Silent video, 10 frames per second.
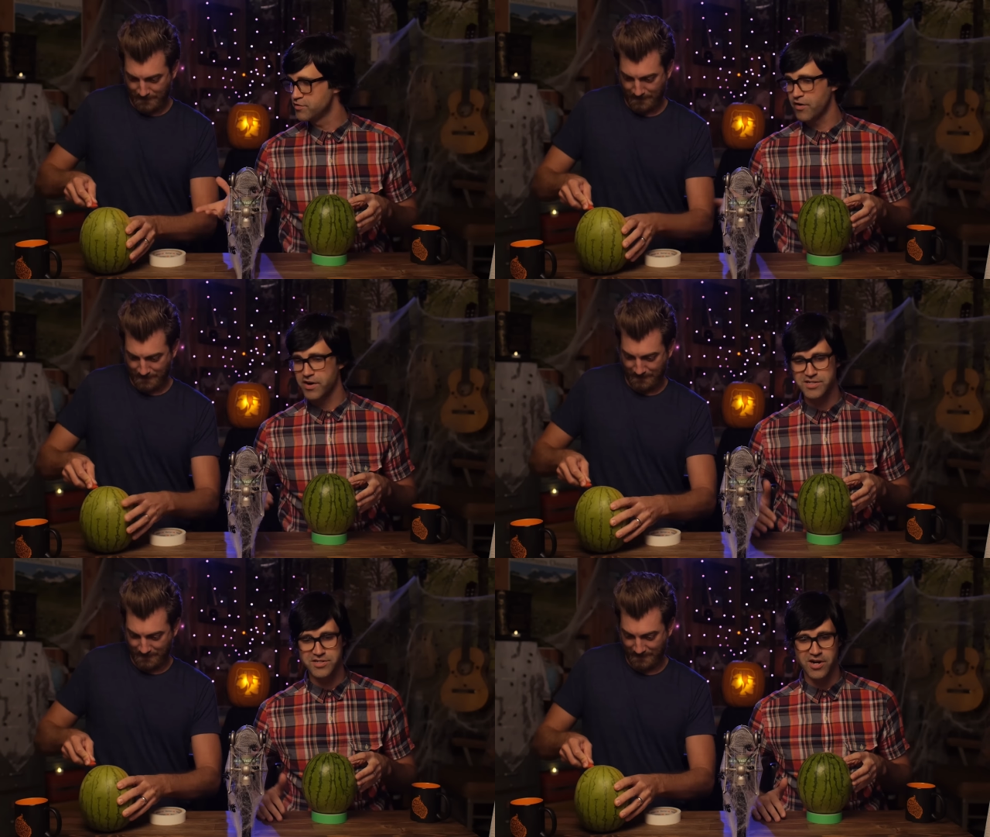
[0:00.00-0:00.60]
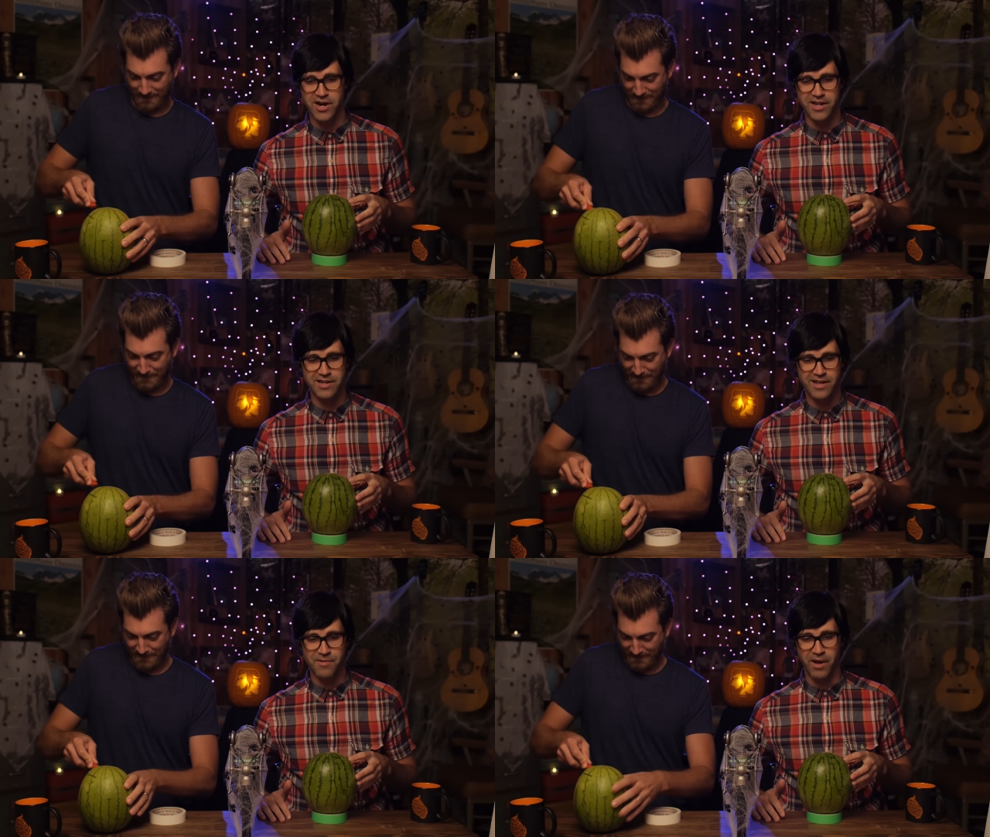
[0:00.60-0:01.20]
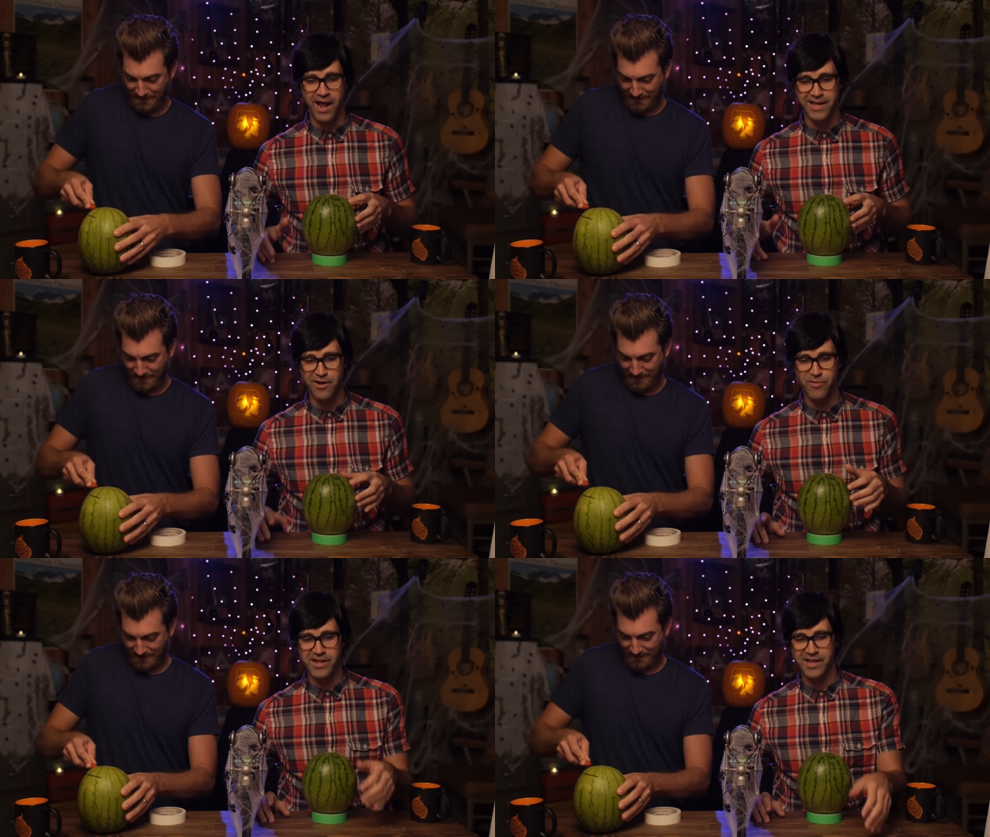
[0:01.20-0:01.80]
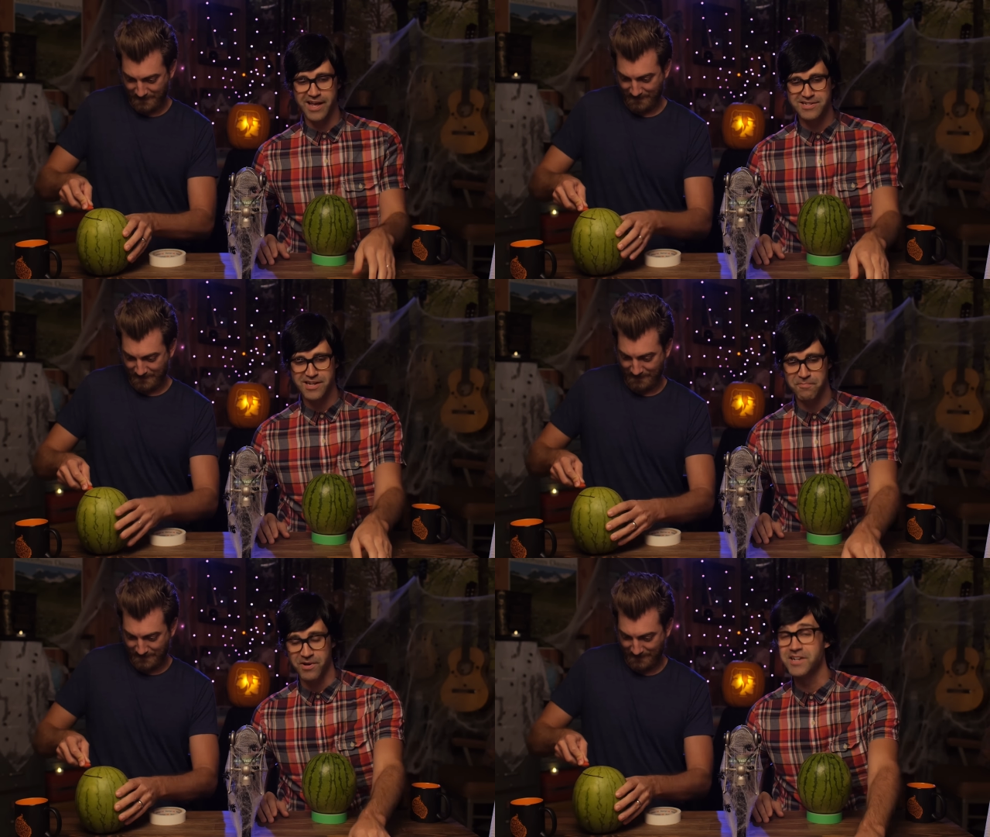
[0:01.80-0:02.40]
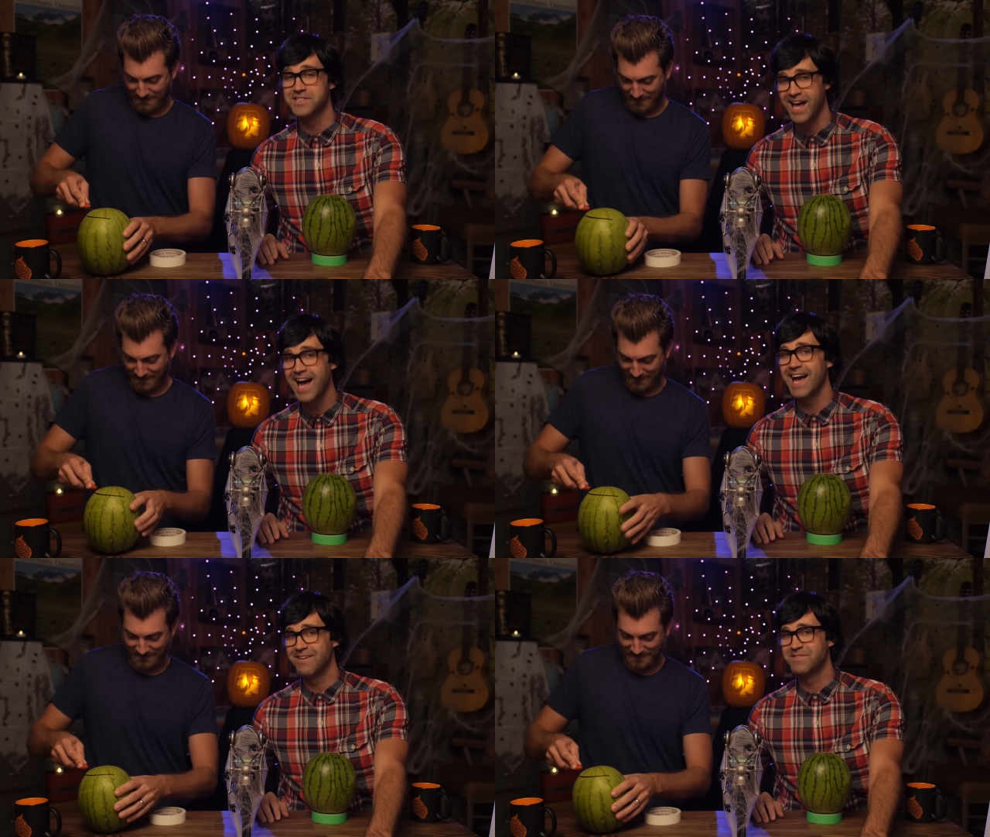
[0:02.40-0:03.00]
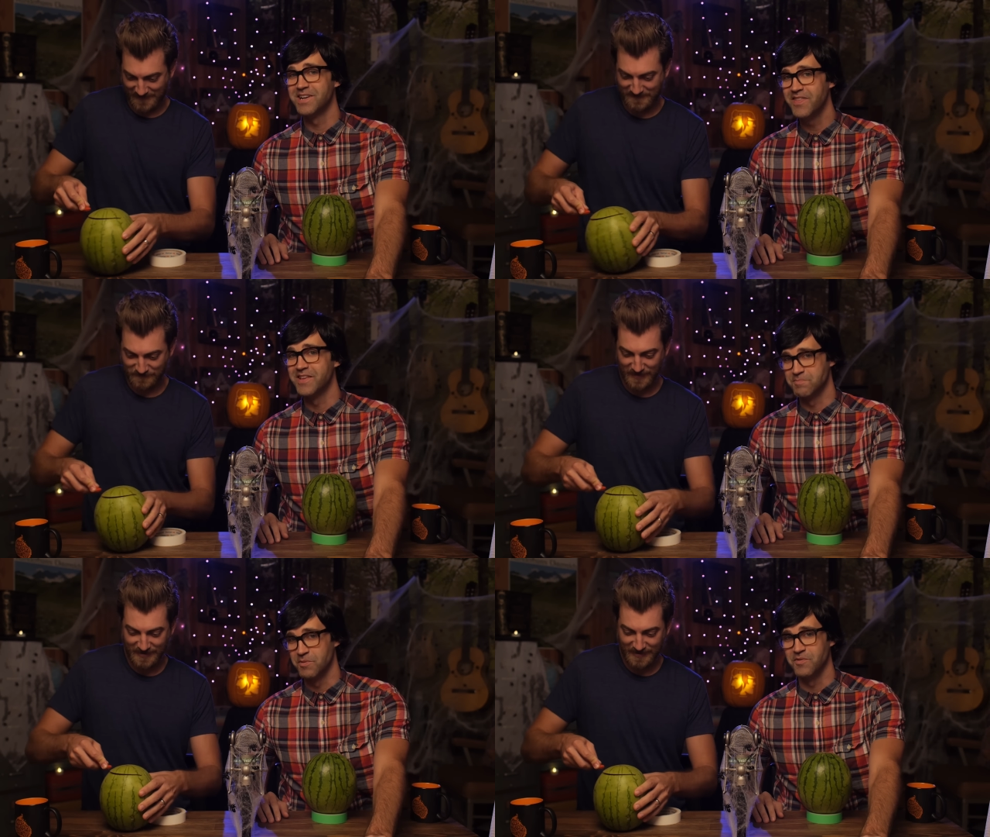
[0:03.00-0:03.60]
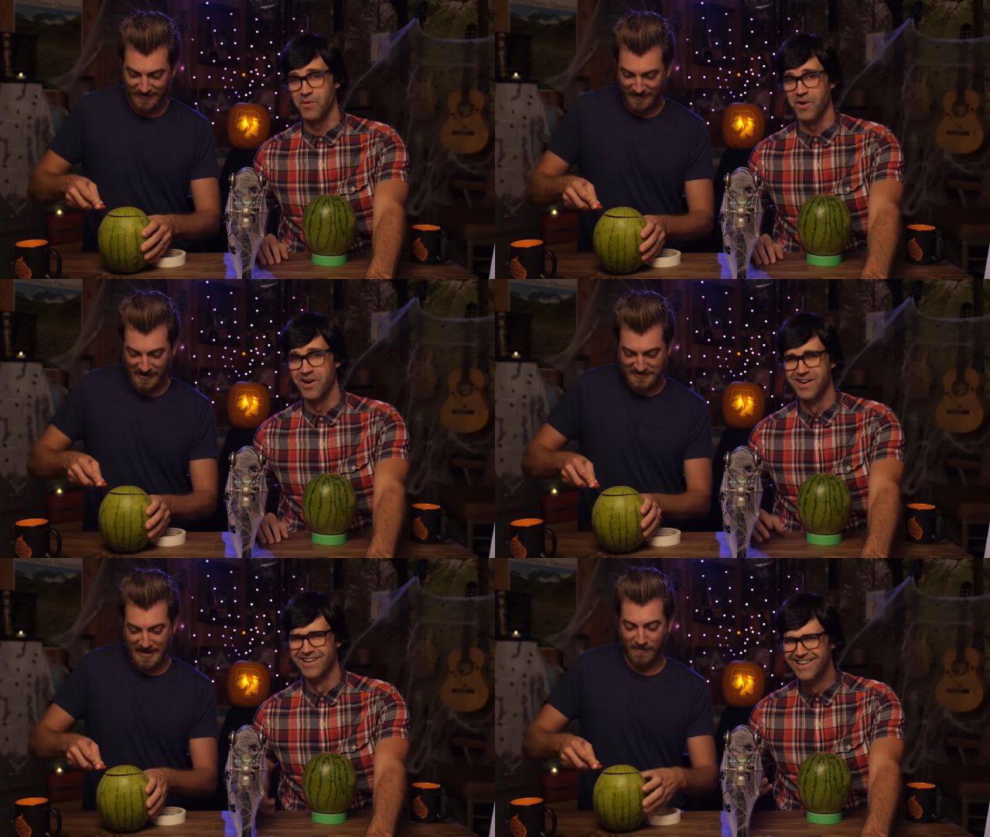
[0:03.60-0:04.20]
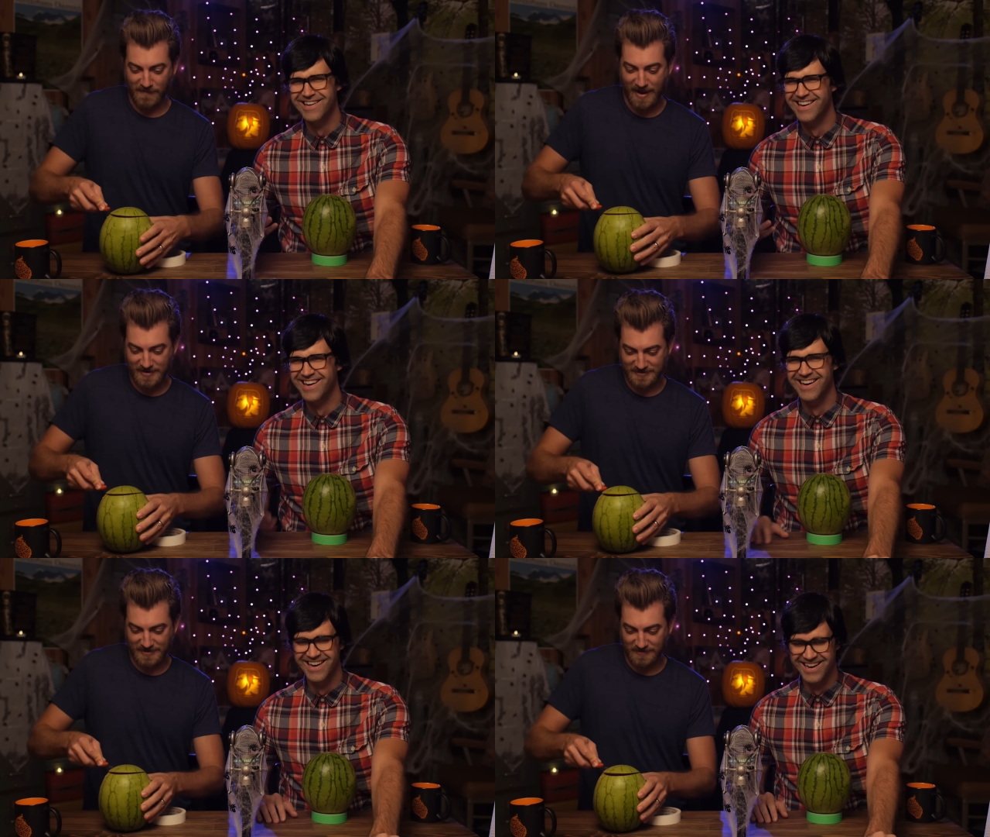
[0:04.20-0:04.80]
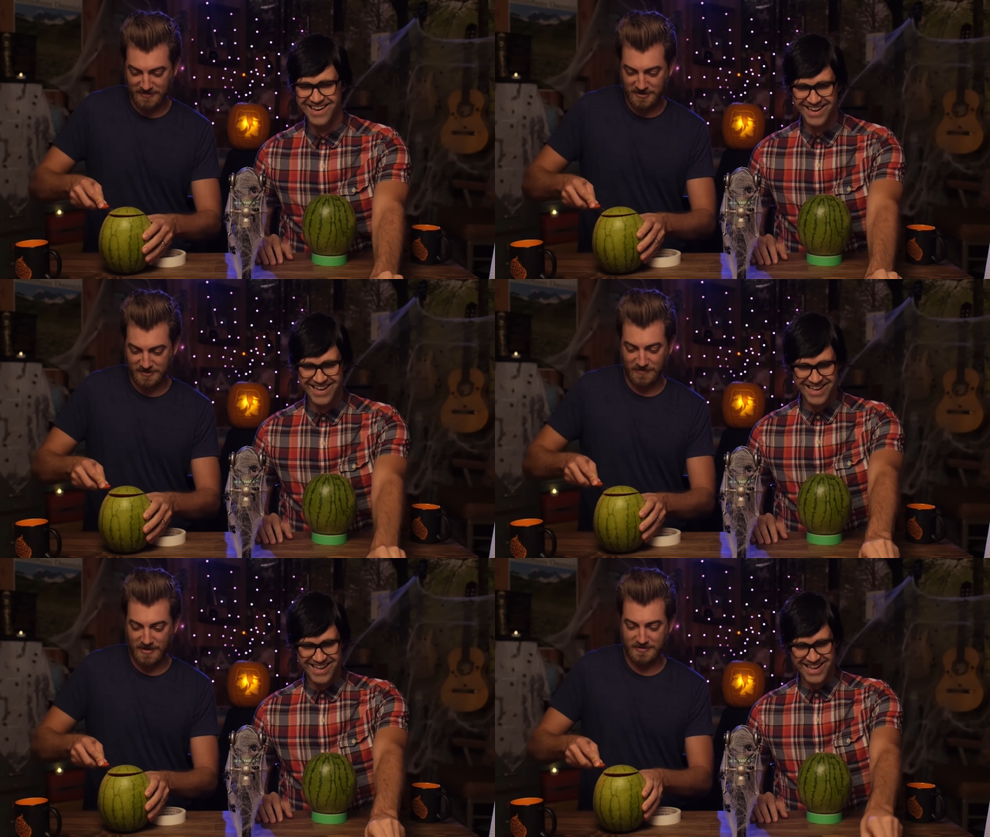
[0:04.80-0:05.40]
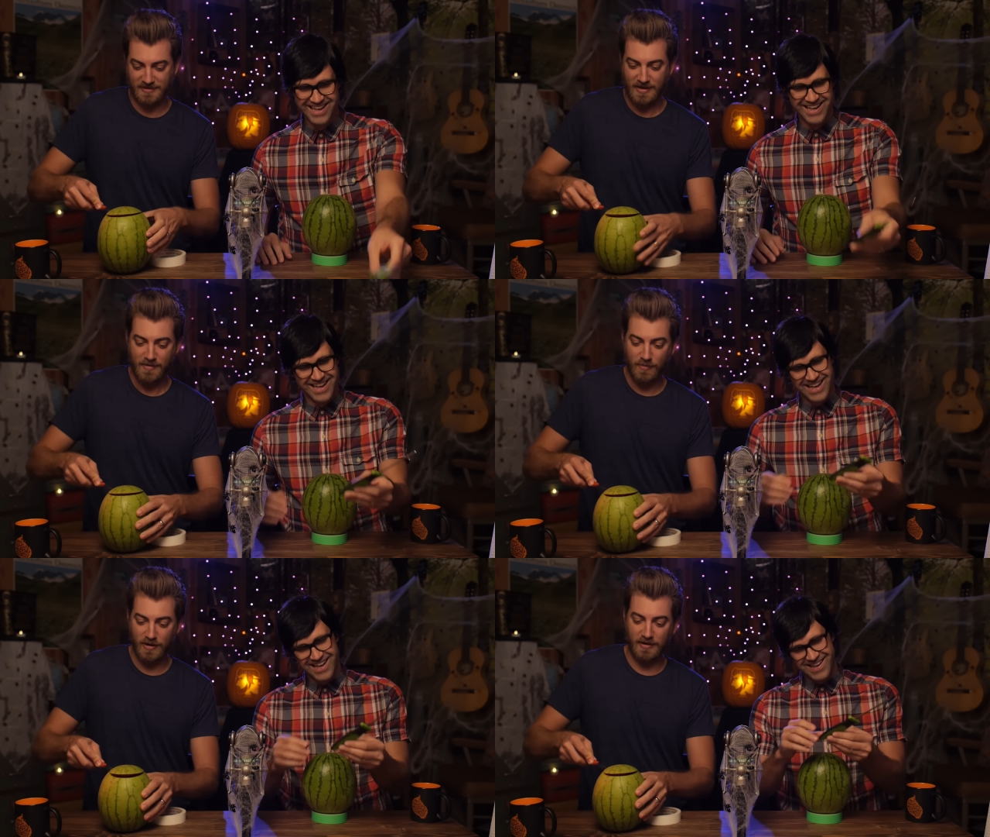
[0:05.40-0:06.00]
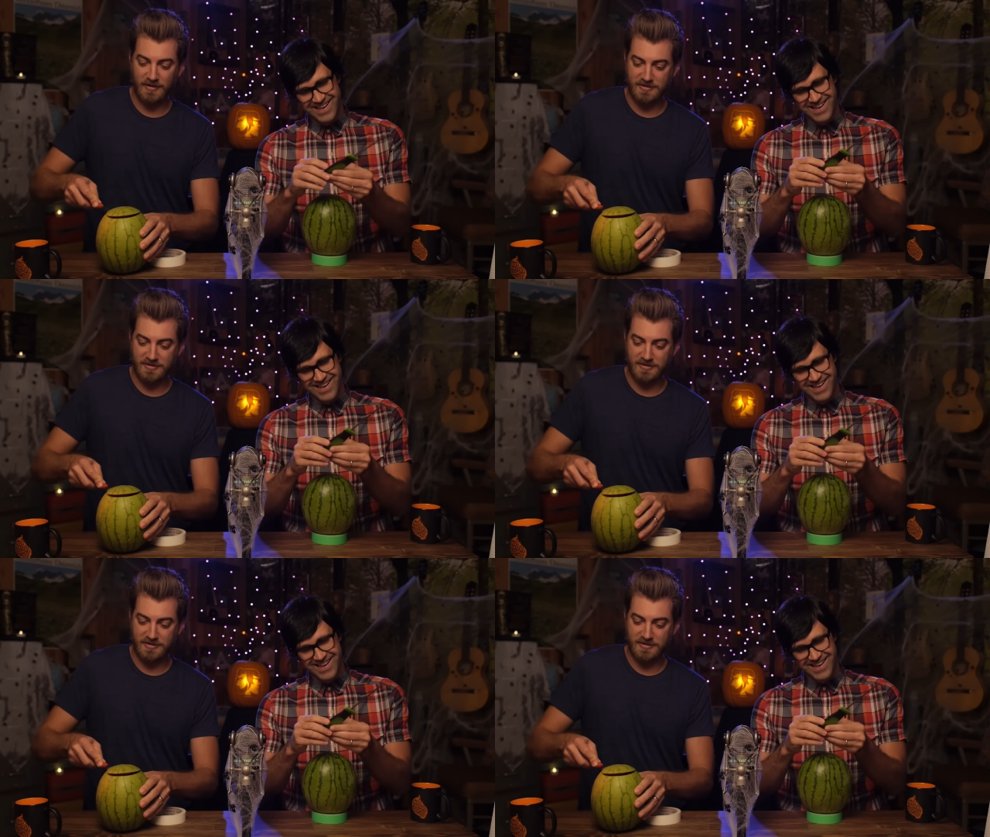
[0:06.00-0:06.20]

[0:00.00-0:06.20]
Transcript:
Speaker 1: You've already started, but I can quickly catch up because I have done this before. It's not a race though, it's just a, we're gonna